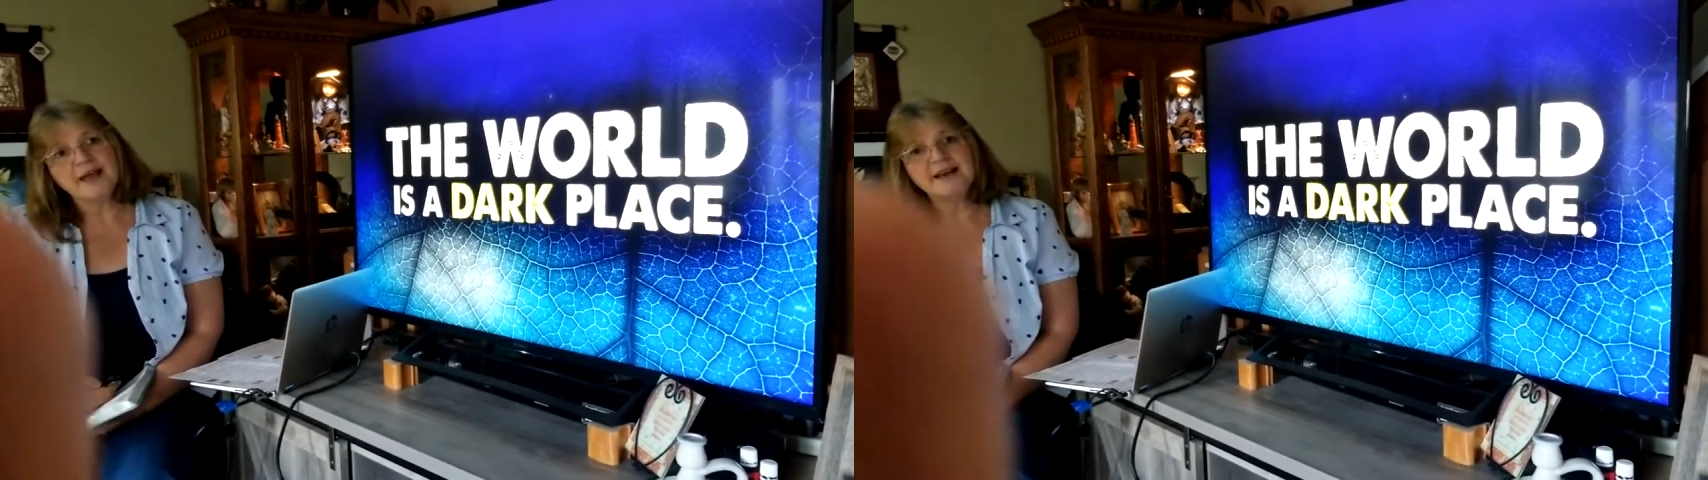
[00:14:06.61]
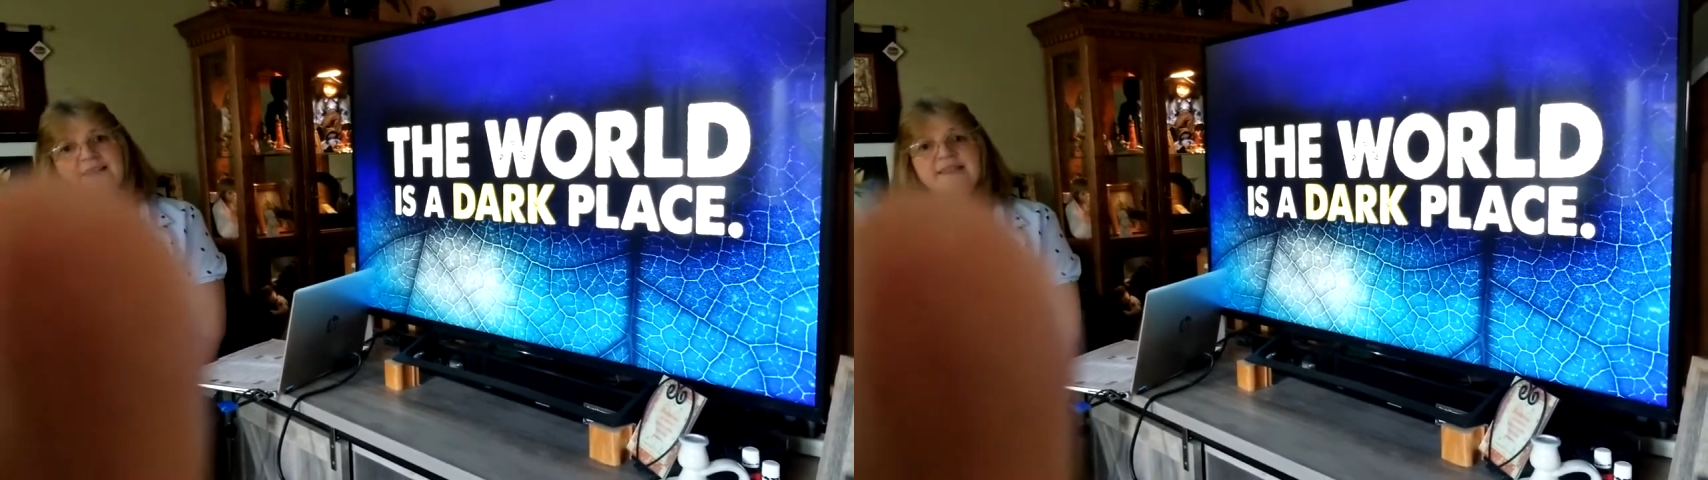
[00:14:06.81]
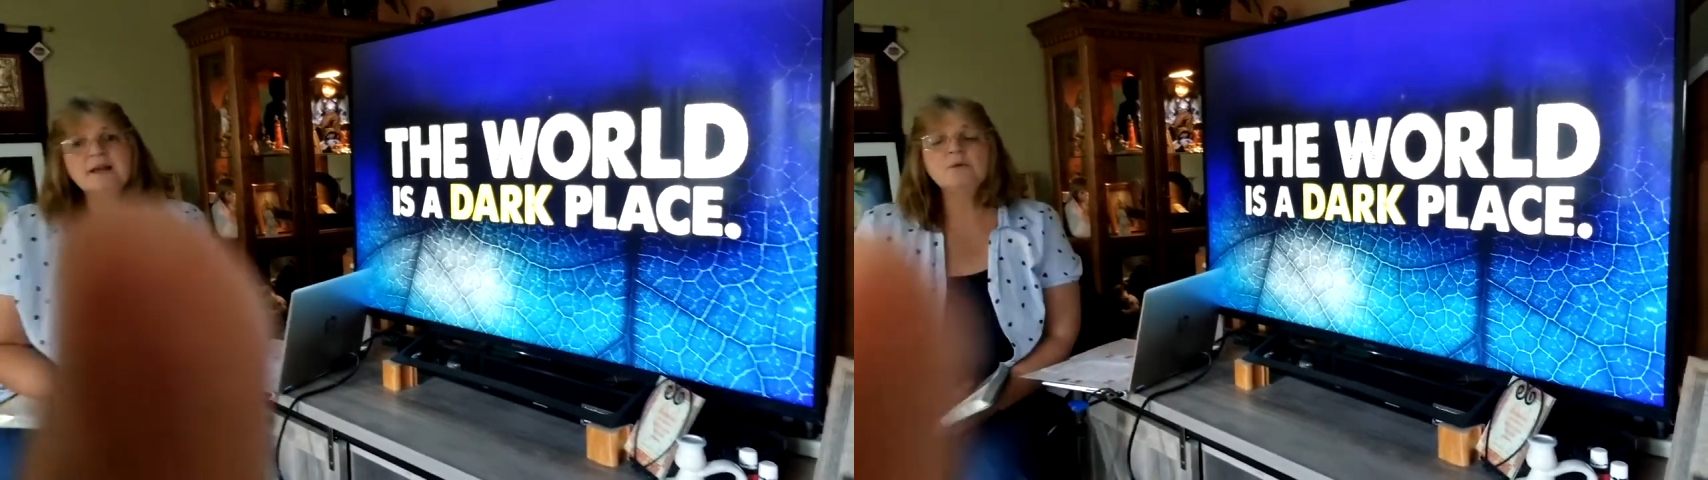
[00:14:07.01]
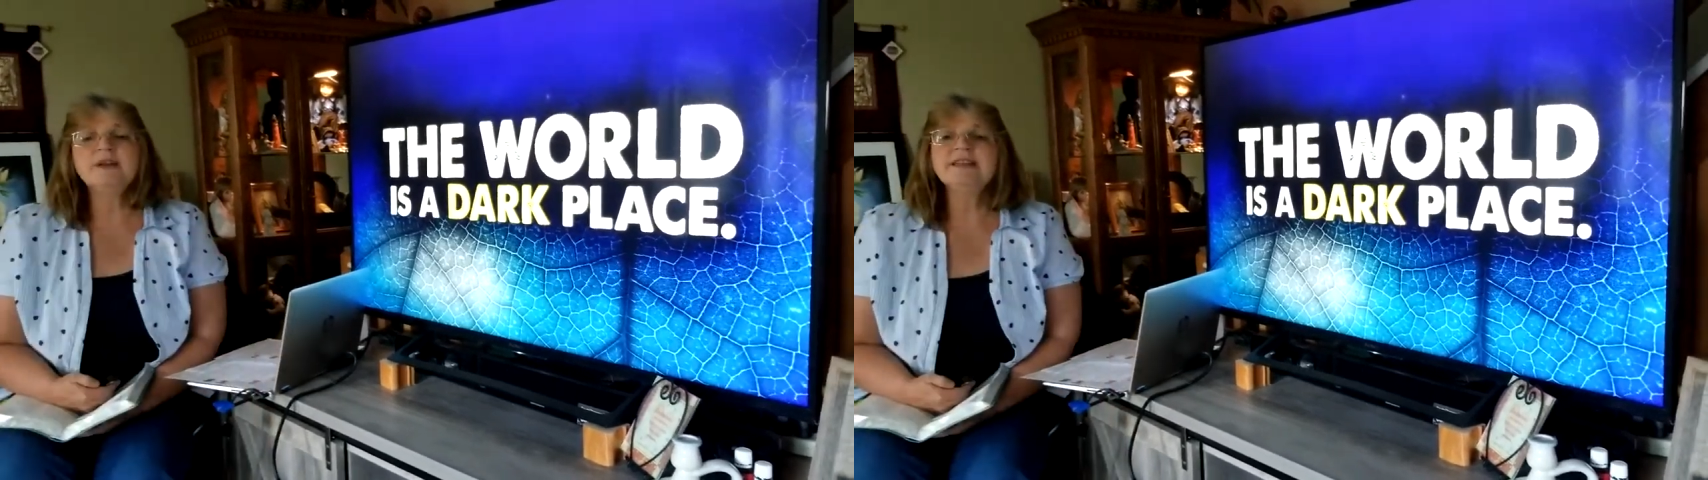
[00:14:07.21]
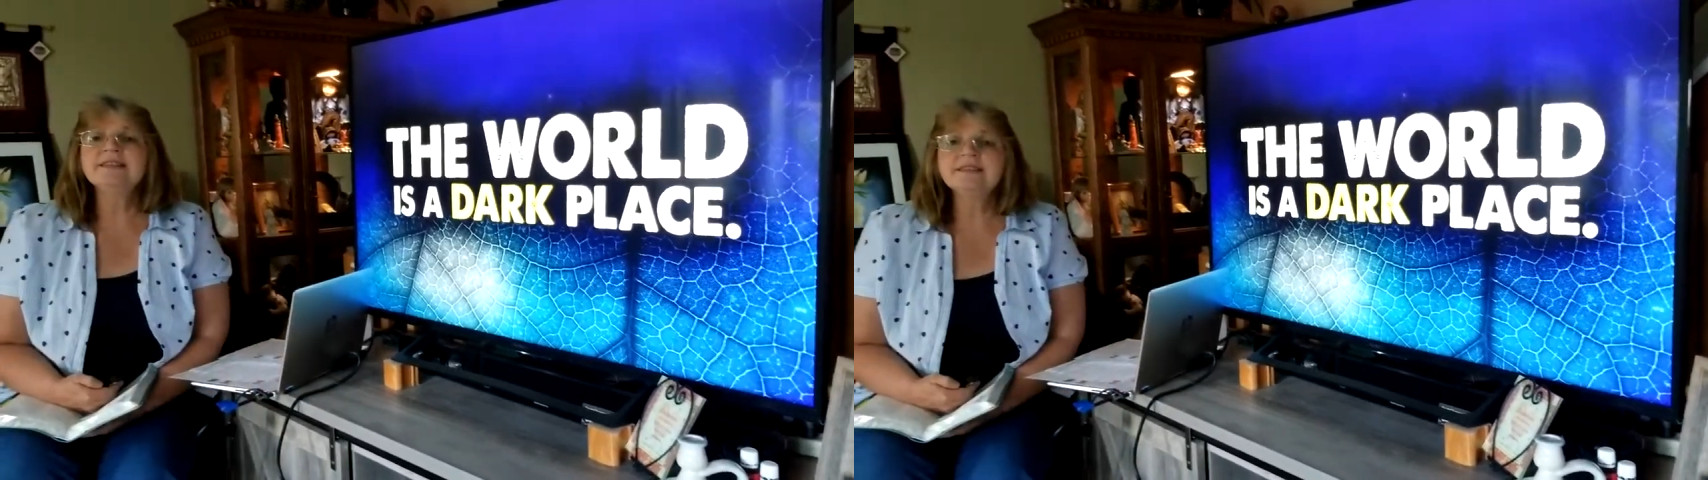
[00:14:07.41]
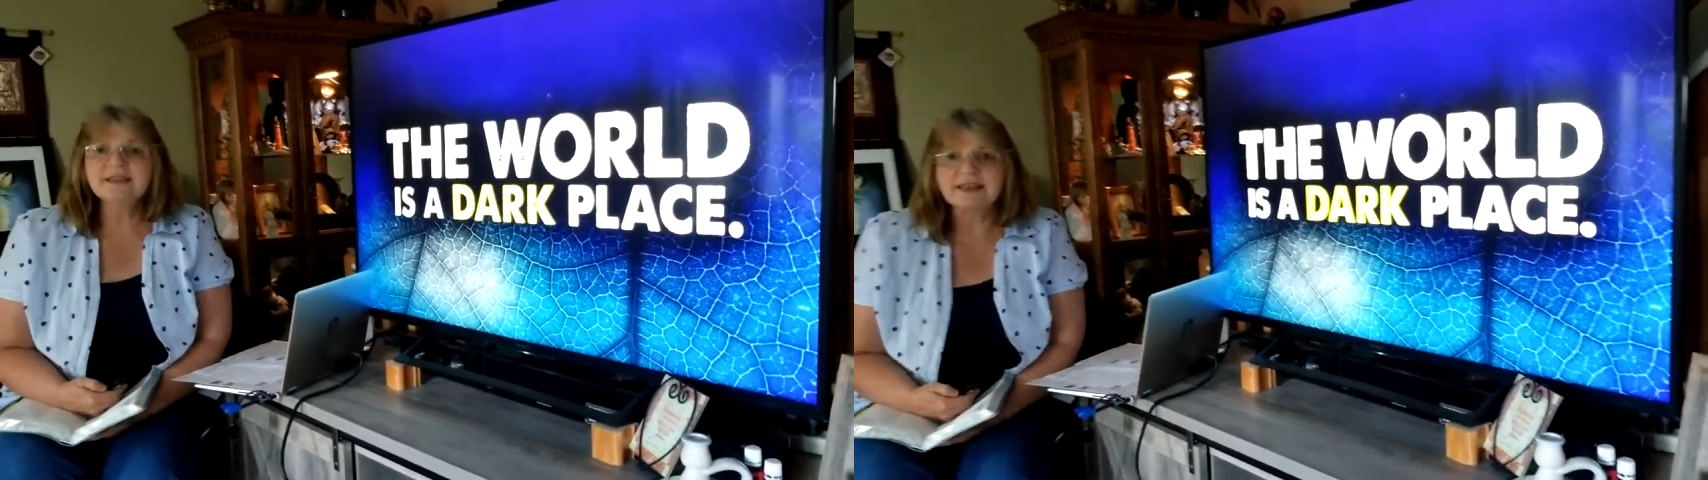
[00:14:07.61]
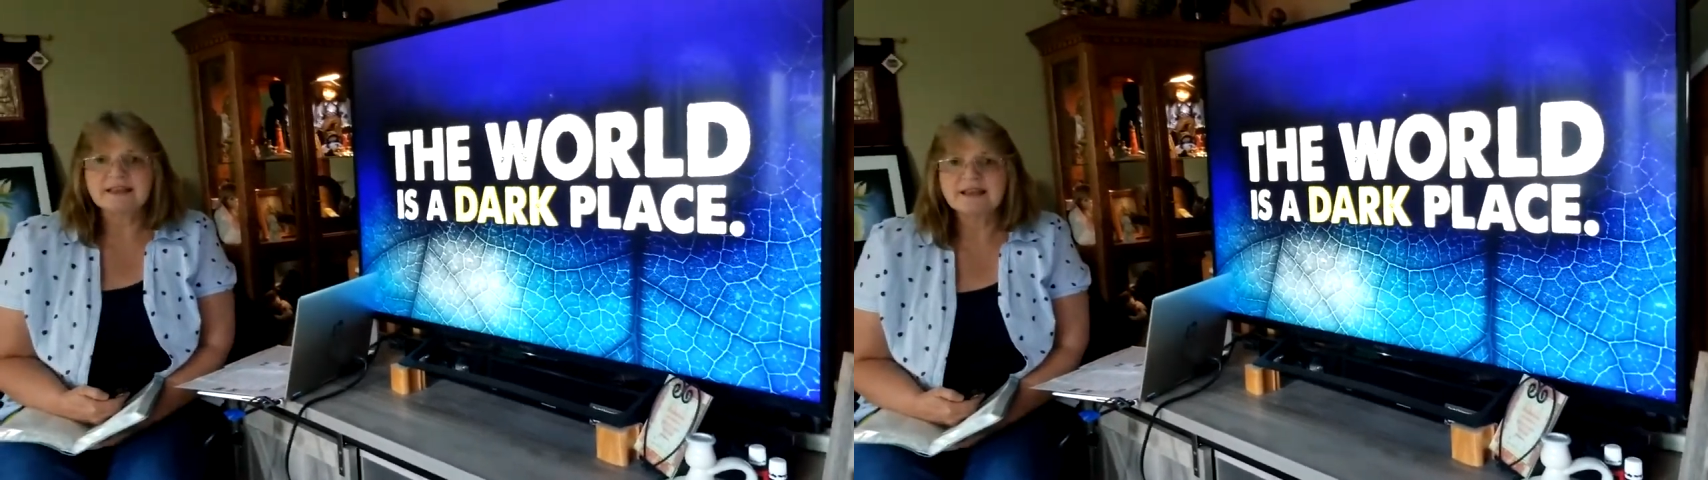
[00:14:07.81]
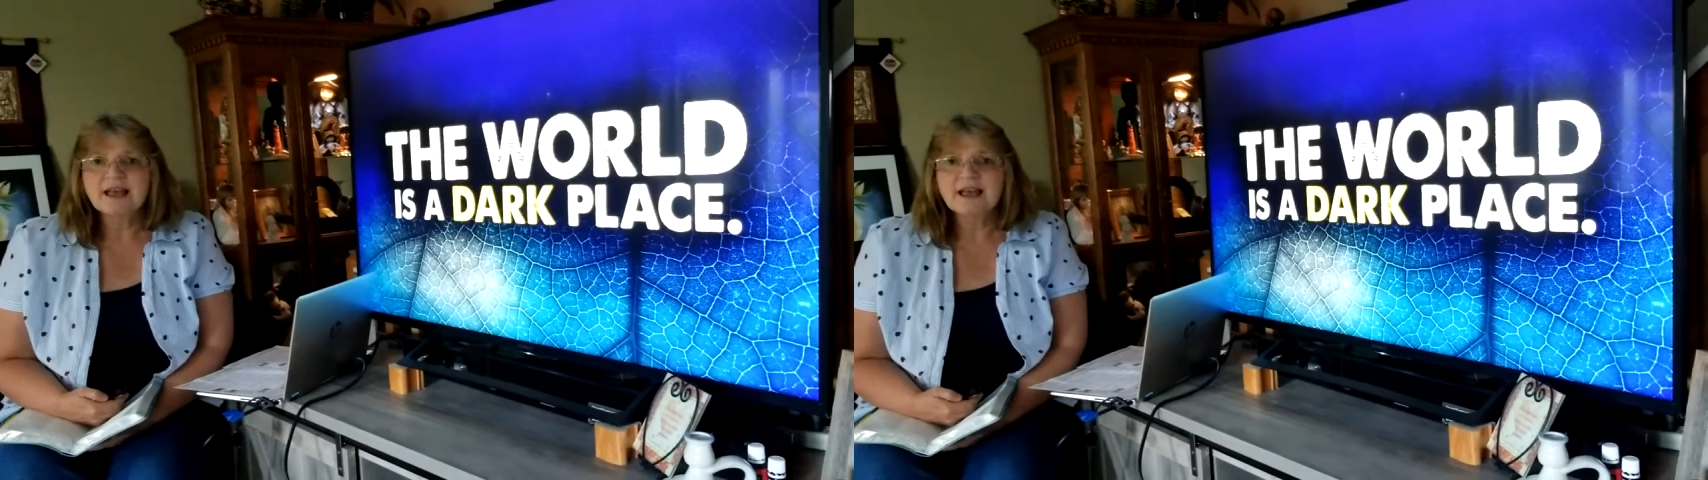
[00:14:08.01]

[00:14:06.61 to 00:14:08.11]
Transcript: anything we think